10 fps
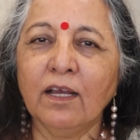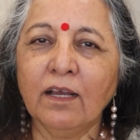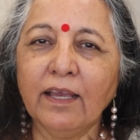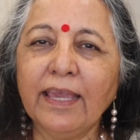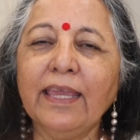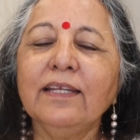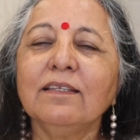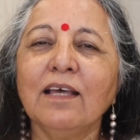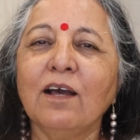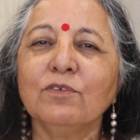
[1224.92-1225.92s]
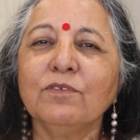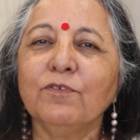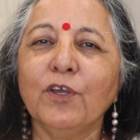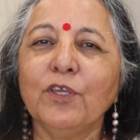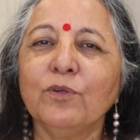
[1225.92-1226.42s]
Uh, eighth house
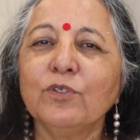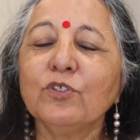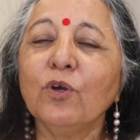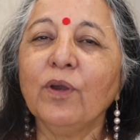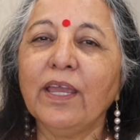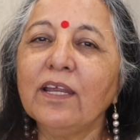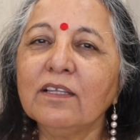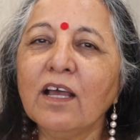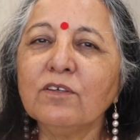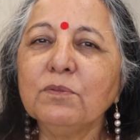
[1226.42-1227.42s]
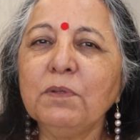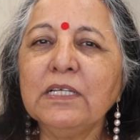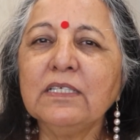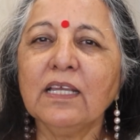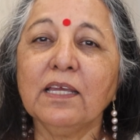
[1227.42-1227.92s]
for you. So eighth house
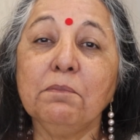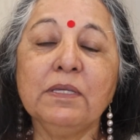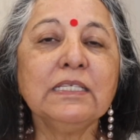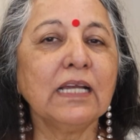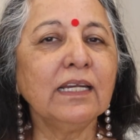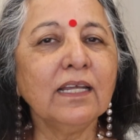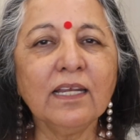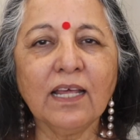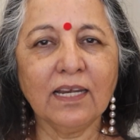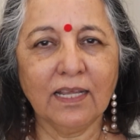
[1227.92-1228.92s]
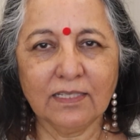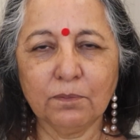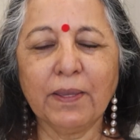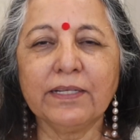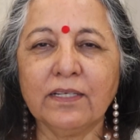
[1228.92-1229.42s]
means there can be sudden,
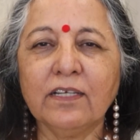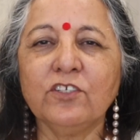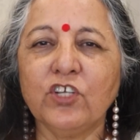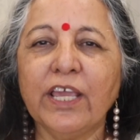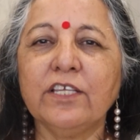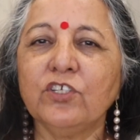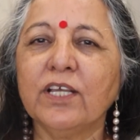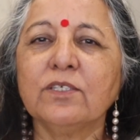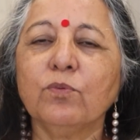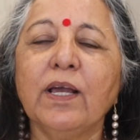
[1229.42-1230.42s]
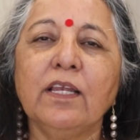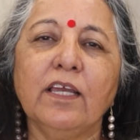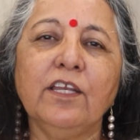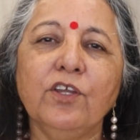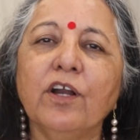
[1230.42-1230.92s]
unexpected change as well
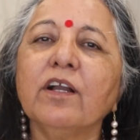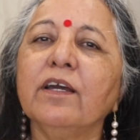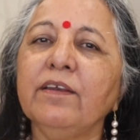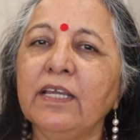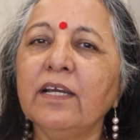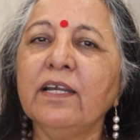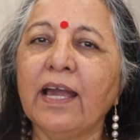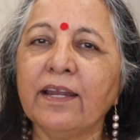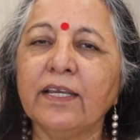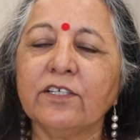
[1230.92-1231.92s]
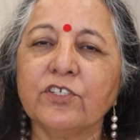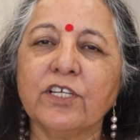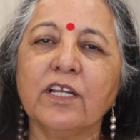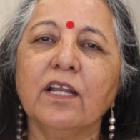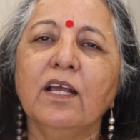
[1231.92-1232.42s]
in your career
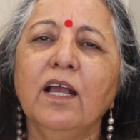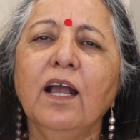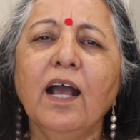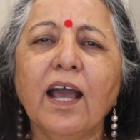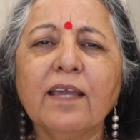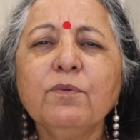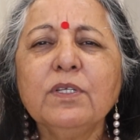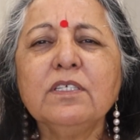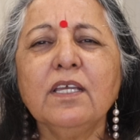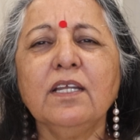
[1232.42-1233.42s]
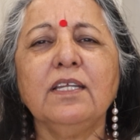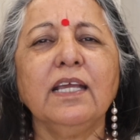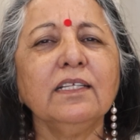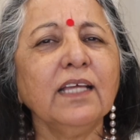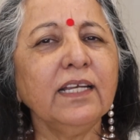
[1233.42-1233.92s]
direction. I would say
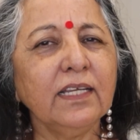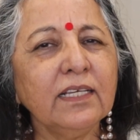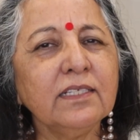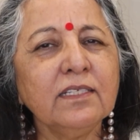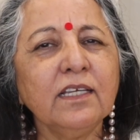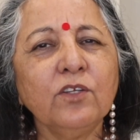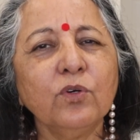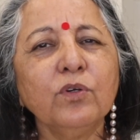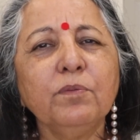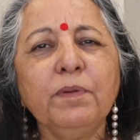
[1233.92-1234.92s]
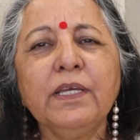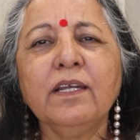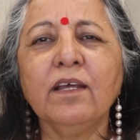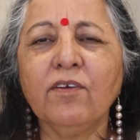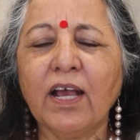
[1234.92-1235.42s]
take that easy. Don't be
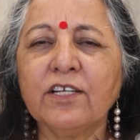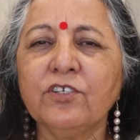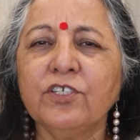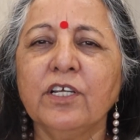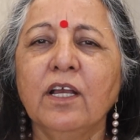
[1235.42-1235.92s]
in a rush.